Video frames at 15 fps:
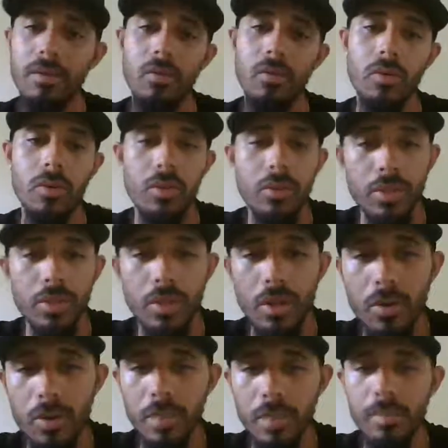or
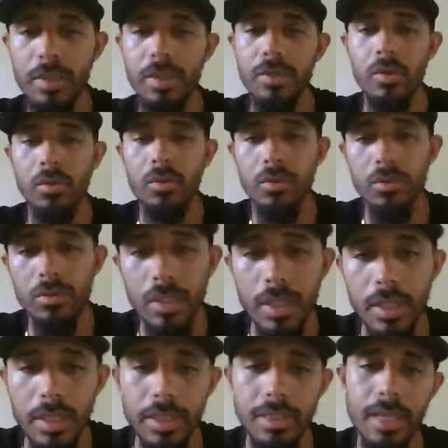it could be a total
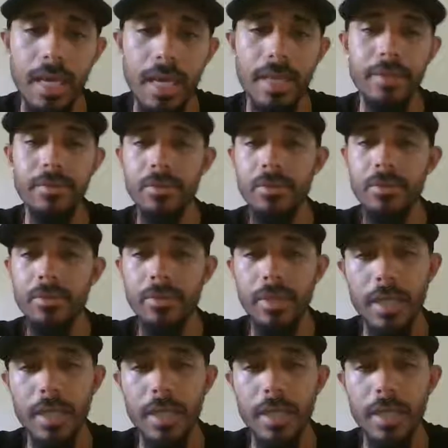slide through.